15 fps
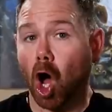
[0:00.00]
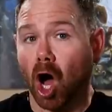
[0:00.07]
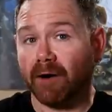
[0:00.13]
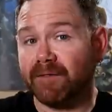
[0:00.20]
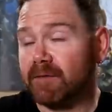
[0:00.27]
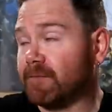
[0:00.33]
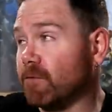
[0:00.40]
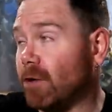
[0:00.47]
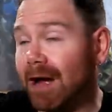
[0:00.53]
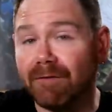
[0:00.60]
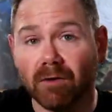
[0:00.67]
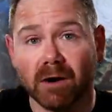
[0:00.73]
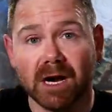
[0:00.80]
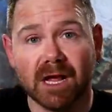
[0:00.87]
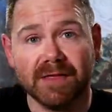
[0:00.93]
often
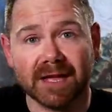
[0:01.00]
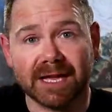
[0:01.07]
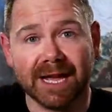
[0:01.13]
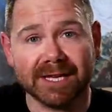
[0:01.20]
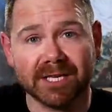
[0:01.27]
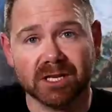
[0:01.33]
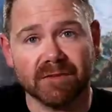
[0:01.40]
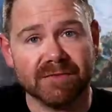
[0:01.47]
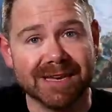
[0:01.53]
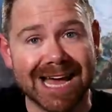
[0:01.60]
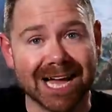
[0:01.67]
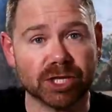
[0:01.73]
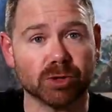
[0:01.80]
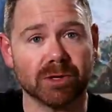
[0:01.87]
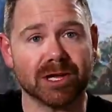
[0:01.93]
forever in the cases of
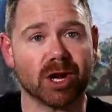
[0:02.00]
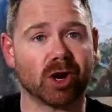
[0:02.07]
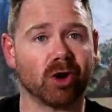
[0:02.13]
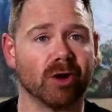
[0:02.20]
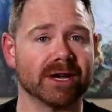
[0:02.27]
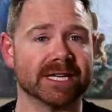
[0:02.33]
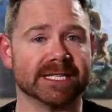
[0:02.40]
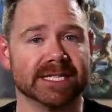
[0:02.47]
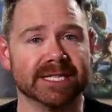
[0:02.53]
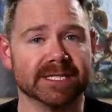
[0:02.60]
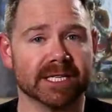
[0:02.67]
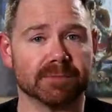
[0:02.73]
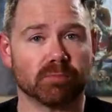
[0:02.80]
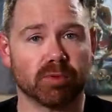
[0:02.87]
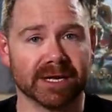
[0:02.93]
naturally occurring
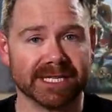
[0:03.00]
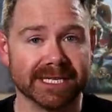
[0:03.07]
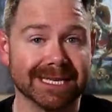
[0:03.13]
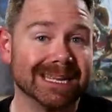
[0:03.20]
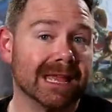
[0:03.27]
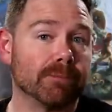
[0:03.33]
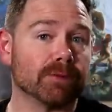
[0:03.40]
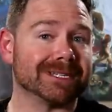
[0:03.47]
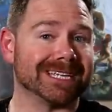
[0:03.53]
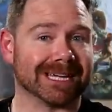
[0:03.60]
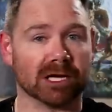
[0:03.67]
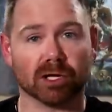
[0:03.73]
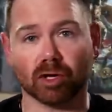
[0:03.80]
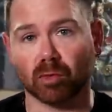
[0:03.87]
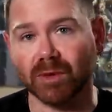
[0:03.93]
diseases present in a
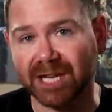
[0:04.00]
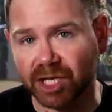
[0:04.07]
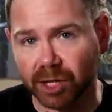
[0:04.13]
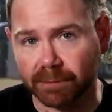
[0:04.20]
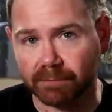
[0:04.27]
particular region.